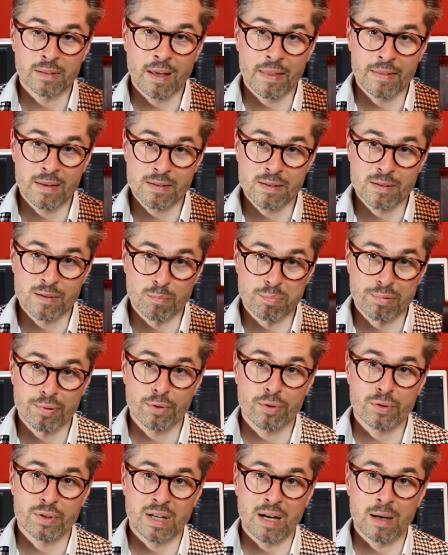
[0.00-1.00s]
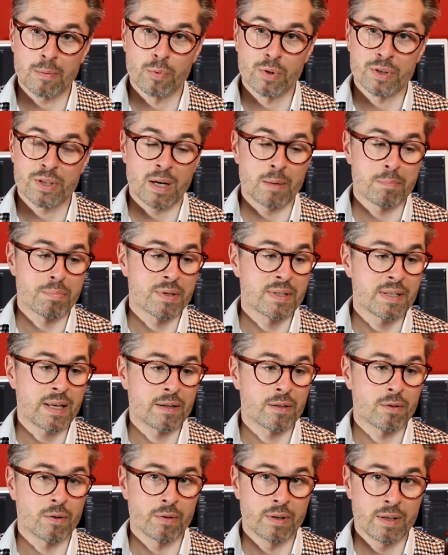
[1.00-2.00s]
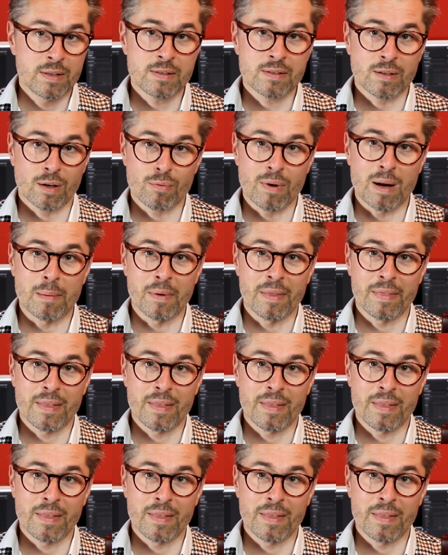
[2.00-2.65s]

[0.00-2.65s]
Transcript: And this is a prototype which I presented on Instagram,